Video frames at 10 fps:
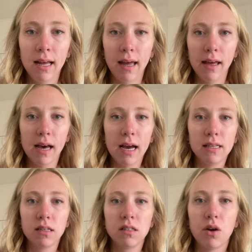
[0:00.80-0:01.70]
Hey
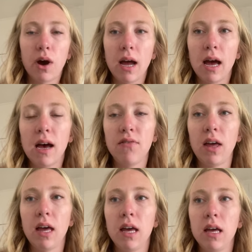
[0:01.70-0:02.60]
guys, so I have
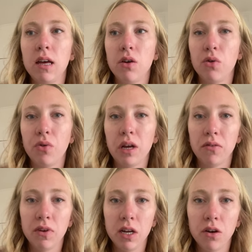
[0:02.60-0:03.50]
a quick
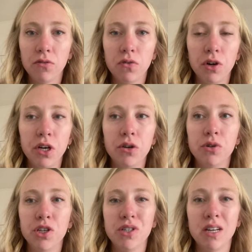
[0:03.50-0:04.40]
video for you
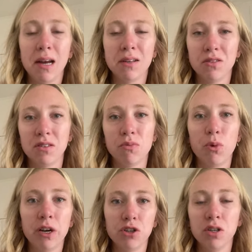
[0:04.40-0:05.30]
just to answer some
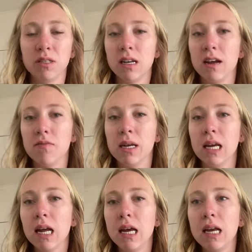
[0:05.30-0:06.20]
questions that I've been
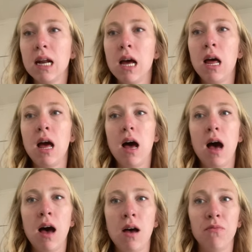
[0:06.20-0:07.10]
getting
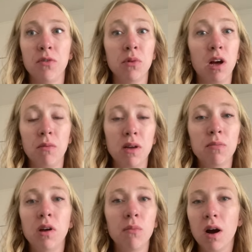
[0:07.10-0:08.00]
um, from a lot of
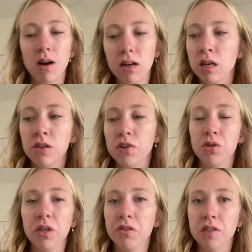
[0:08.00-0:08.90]
people. I'm not going to
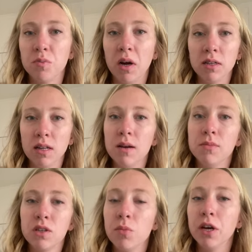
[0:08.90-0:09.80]
individually respond to them,
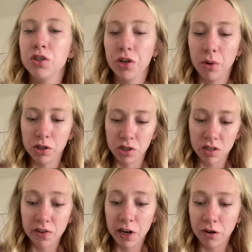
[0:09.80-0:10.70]
so make sure you watch this
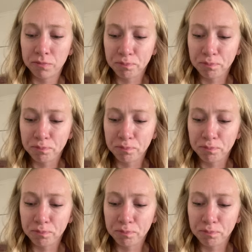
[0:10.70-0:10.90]
video.